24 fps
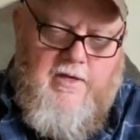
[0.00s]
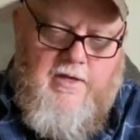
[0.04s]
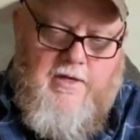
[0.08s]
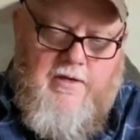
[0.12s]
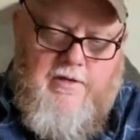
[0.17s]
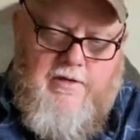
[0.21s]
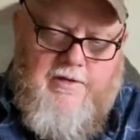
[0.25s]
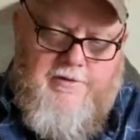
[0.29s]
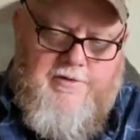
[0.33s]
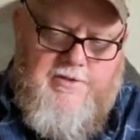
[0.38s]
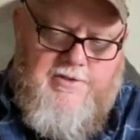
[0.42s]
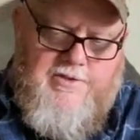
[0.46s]

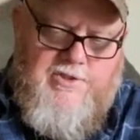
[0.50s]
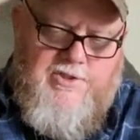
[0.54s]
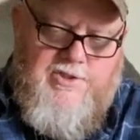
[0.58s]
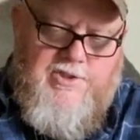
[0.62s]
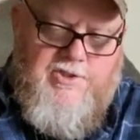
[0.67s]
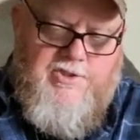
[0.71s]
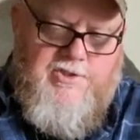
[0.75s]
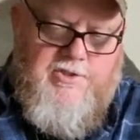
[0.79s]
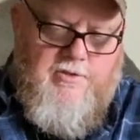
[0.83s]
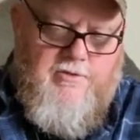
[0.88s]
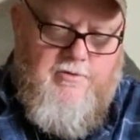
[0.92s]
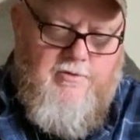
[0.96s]
This is
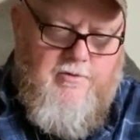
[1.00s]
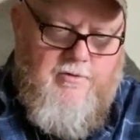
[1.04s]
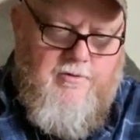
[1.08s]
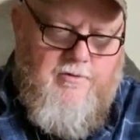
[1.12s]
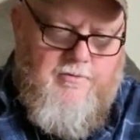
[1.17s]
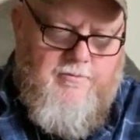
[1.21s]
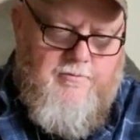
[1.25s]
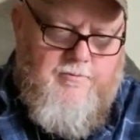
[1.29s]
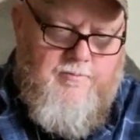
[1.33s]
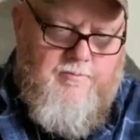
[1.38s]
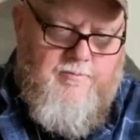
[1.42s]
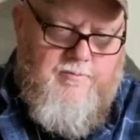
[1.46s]
just a
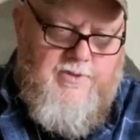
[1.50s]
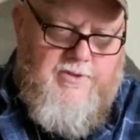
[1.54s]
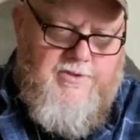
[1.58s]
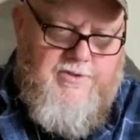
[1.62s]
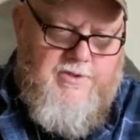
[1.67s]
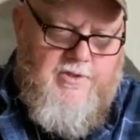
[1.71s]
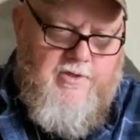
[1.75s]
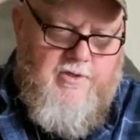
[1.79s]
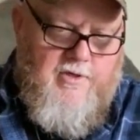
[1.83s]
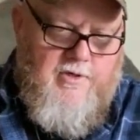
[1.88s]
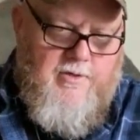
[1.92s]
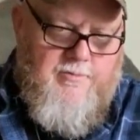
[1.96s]
little piece
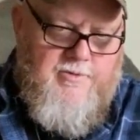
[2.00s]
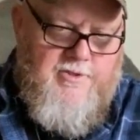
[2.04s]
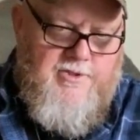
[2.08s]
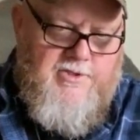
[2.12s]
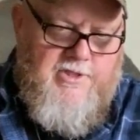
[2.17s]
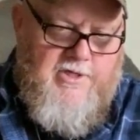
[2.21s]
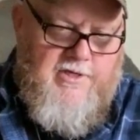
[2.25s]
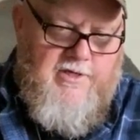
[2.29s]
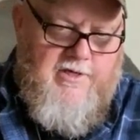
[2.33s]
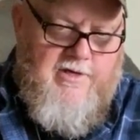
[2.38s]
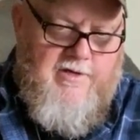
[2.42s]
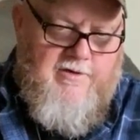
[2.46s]
of garbage
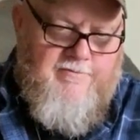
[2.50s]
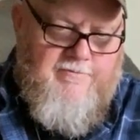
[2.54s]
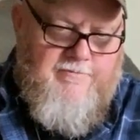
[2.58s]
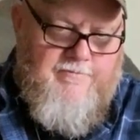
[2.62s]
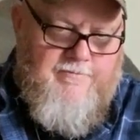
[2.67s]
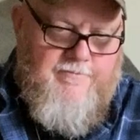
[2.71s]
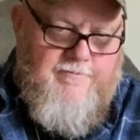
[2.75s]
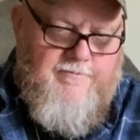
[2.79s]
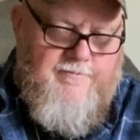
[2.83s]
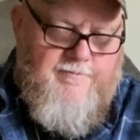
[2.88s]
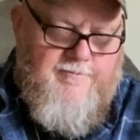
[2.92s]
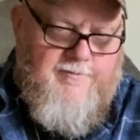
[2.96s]
I got
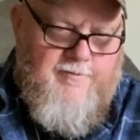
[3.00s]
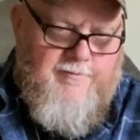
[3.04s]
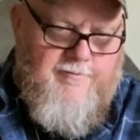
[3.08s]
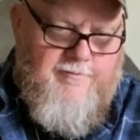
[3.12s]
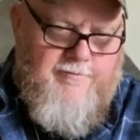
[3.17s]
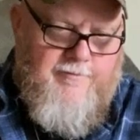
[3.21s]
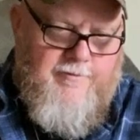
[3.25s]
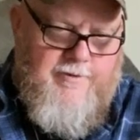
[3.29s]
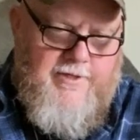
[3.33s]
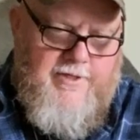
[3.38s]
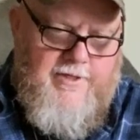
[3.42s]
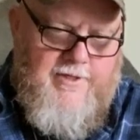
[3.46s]
for
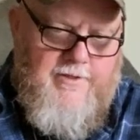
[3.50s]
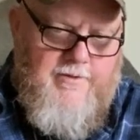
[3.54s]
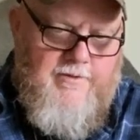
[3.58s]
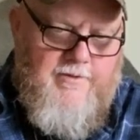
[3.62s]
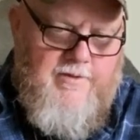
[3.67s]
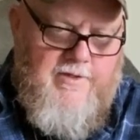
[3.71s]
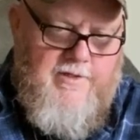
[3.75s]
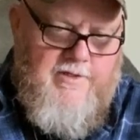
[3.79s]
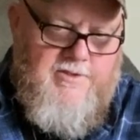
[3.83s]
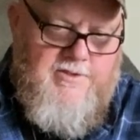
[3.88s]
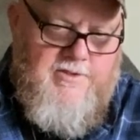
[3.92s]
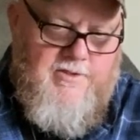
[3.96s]
free
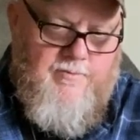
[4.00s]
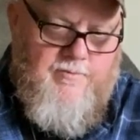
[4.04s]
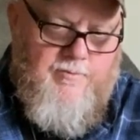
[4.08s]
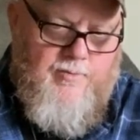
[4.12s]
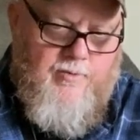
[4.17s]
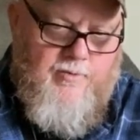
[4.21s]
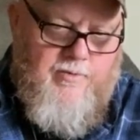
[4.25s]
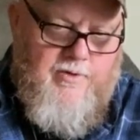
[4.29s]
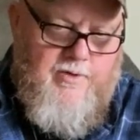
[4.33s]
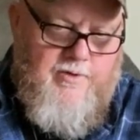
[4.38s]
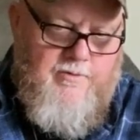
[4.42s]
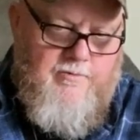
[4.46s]
at some
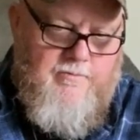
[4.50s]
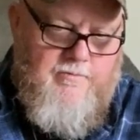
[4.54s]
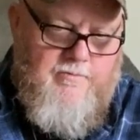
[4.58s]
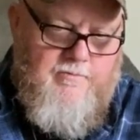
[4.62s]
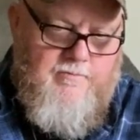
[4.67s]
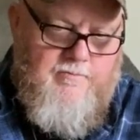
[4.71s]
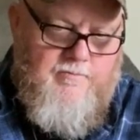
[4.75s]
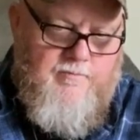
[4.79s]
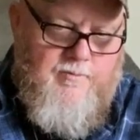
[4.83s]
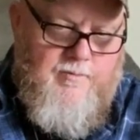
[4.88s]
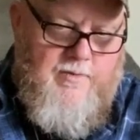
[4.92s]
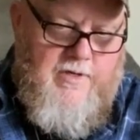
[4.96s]
point,
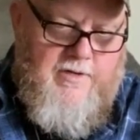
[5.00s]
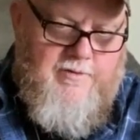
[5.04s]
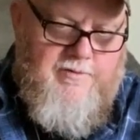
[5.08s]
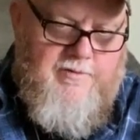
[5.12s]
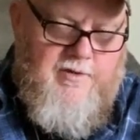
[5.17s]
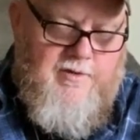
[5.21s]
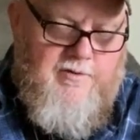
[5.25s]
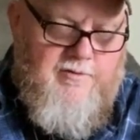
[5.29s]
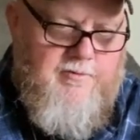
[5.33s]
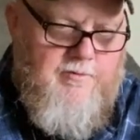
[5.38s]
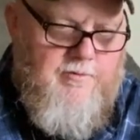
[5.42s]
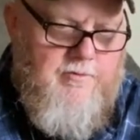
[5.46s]
I
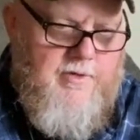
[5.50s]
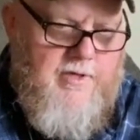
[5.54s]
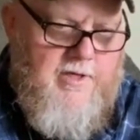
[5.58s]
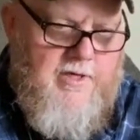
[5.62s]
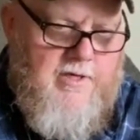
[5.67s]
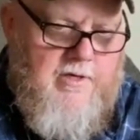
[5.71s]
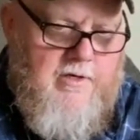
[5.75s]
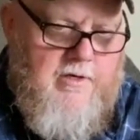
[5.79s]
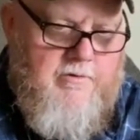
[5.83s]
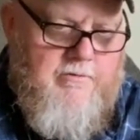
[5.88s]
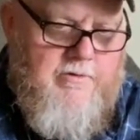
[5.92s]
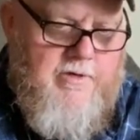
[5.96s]
think through the
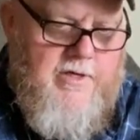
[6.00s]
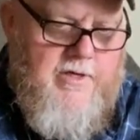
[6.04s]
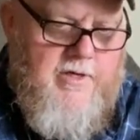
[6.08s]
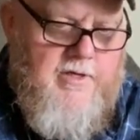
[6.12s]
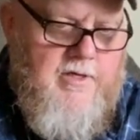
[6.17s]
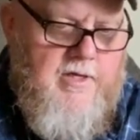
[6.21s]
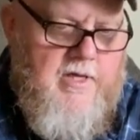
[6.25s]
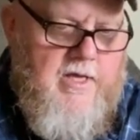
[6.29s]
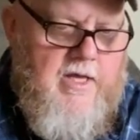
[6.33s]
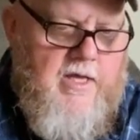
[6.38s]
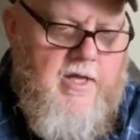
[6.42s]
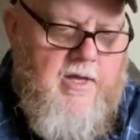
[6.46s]

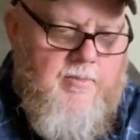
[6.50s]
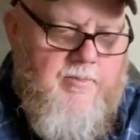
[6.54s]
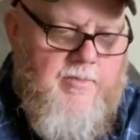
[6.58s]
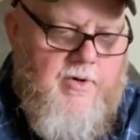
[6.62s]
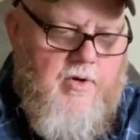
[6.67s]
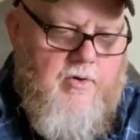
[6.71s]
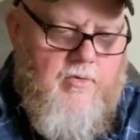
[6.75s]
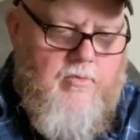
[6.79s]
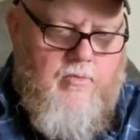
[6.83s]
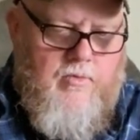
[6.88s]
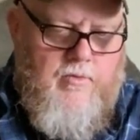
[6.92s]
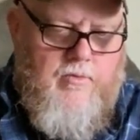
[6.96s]
NRA.
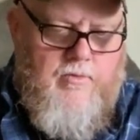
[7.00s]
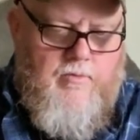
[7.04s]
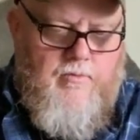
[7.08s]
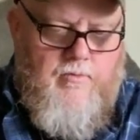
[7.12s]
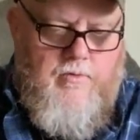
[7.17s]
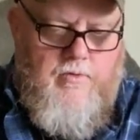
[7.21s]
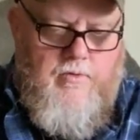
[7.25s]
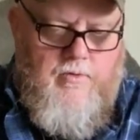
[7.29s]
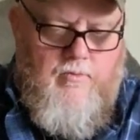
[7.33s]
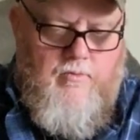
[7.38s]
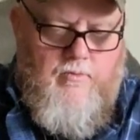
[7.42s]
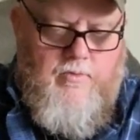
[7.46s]
But
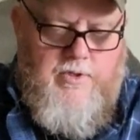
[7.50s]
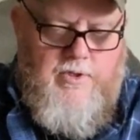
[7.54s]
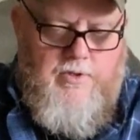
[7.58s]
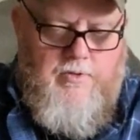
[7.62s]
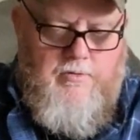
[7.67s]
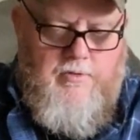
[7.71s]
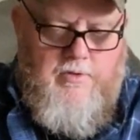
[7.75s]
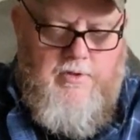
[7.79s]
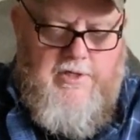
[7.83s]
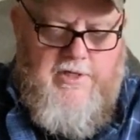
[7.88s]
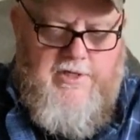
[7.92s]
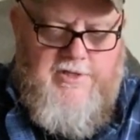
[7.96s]
we
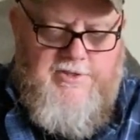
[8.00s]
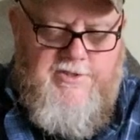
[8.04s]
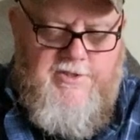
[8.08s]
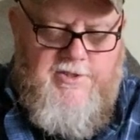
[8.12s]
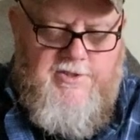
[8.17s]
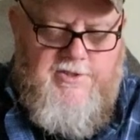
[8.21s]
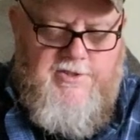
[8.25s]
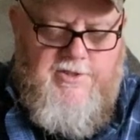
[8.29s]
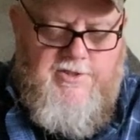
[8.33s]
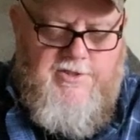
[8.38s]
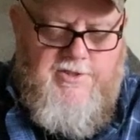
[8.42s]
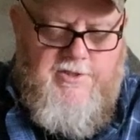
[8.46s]
utilize
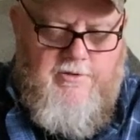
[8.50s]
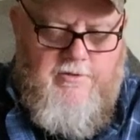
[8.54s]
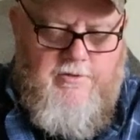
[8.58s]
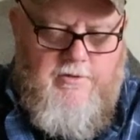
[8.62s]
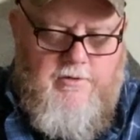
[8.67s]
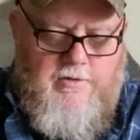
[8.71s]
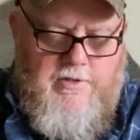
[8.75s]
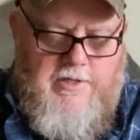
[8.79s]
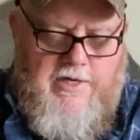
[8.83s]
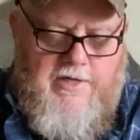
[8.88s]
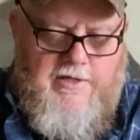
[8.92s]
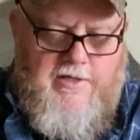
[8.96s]
this. It's a
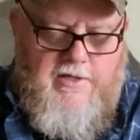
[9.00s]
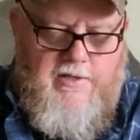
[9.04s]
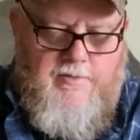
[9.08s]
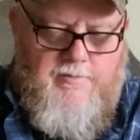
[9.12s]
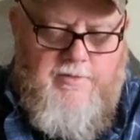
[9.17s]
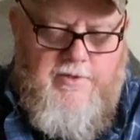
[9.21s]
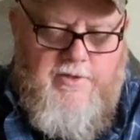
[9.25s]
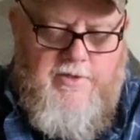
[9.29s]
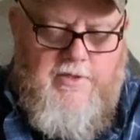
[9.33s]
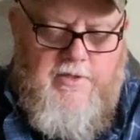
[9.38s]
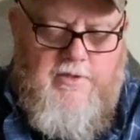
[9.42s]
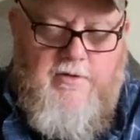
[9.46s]
little locking
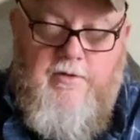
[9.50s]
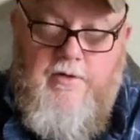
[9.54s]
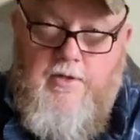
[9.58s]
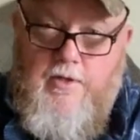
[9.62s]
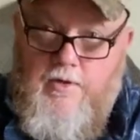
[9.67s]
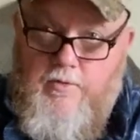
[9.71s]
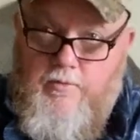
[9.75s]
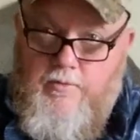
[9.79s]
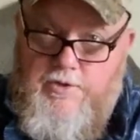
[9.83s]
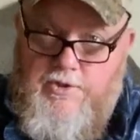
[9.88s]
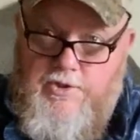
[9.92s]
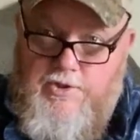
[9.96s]
blade.
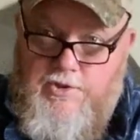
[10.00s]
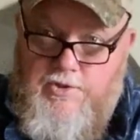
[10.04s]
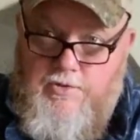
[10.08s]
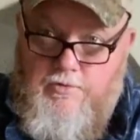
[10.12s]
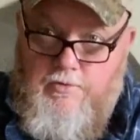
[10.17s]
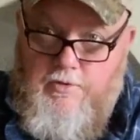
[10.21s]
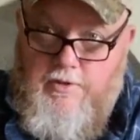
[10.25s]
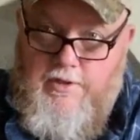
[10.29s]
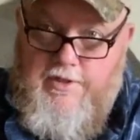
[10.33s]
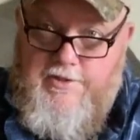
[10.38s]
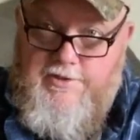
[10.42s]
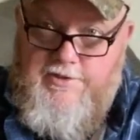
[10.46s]
We just
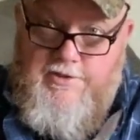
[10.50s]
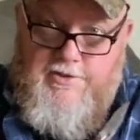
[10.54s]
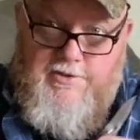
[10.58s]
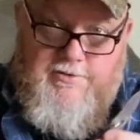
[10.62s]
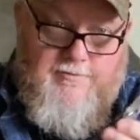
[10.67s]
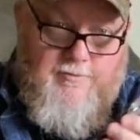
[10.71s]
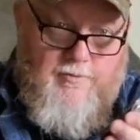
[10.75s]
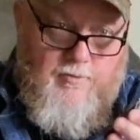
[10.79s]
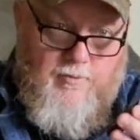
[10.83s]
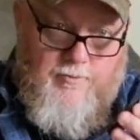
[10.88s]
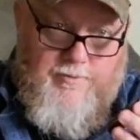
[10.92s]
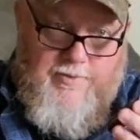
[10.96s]
utilize this
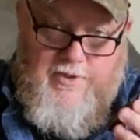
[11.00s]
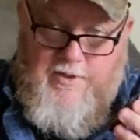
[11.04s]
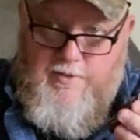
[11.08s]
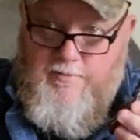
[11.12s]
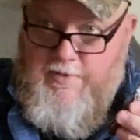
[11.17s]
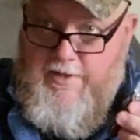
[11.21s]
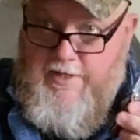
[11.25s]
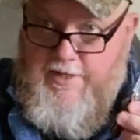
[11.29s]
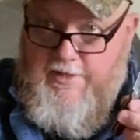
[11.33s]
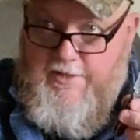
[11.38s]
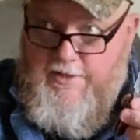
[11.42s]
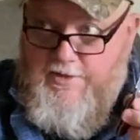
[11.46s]
for opening
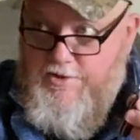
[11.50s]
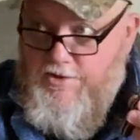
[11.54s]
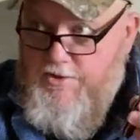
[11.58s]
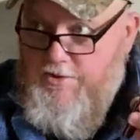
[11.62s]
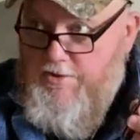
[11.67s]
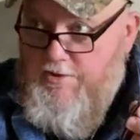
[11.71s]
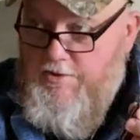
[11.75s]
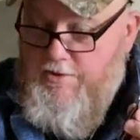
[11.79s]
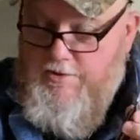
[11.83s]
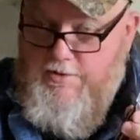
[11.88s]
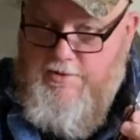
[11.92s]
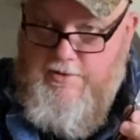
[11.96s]

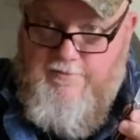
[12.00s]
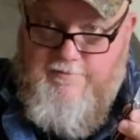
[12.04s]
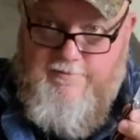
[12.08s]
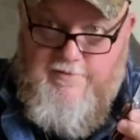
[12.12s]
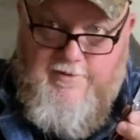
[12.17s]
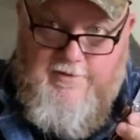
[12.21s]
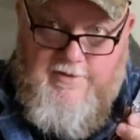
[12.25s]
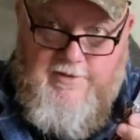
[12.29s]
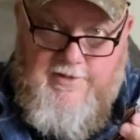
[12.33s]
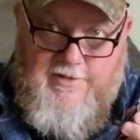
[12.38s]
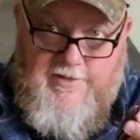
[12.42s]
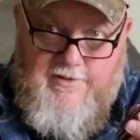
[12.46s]
packages and stuff
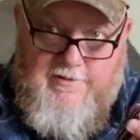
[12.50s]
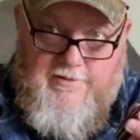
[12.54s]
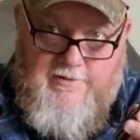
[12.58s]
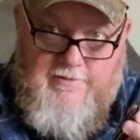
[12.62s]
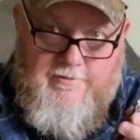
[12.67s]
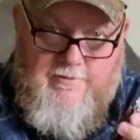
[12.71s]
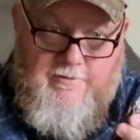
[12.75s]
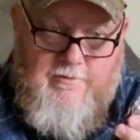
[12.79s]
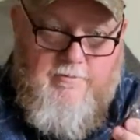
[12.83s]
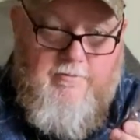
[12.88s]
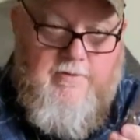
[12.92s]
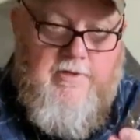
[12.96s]
like that
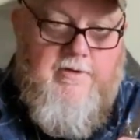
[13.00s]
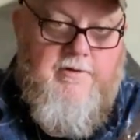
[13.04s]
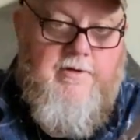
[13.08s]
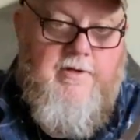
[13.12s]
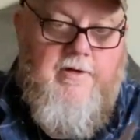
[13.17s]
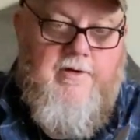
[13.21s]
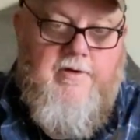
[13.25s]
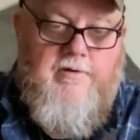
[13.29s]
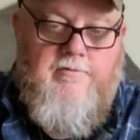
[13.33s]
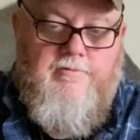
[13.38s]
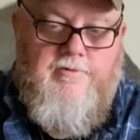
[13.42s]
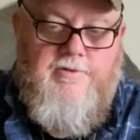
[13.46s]
around the
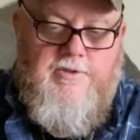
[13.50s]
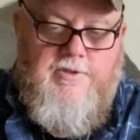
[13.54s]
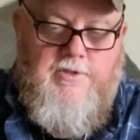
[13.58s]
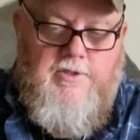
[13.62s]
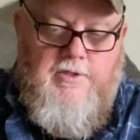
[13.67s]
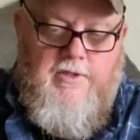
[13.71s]
house.